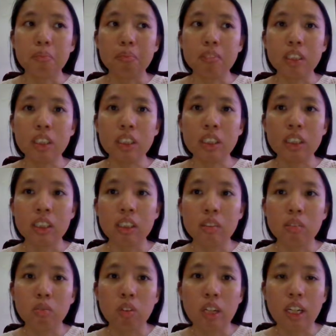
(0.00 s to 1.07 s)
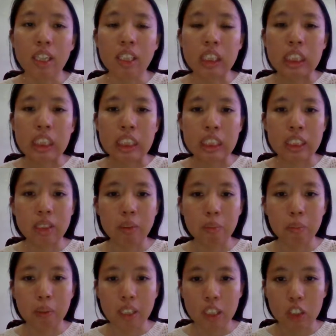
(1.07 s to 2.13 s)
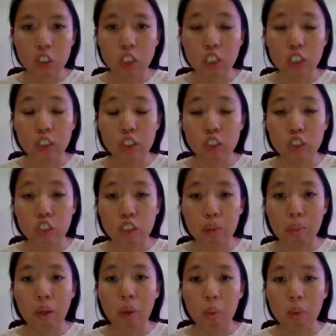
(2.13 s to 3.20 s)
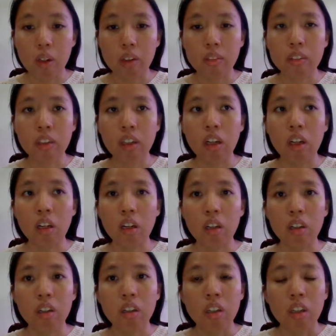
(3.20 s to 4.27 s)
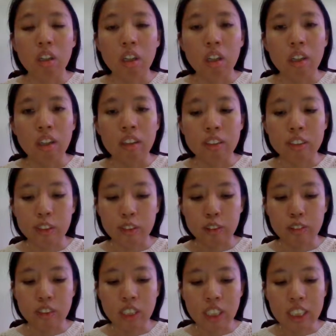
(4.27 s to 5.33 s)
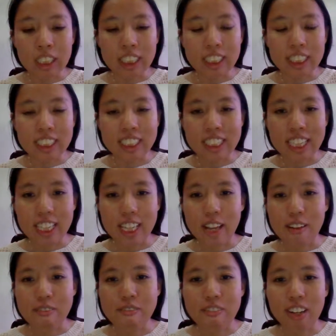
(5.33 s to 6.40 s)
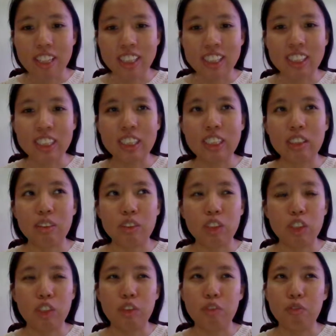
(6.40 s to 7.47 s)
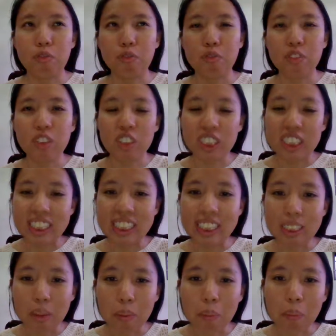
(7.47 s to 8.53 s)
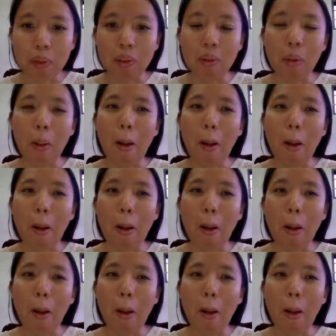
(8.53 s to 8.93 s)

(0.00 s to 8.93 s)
This one is a big change in my world. So take it easy and have fun is just really simple.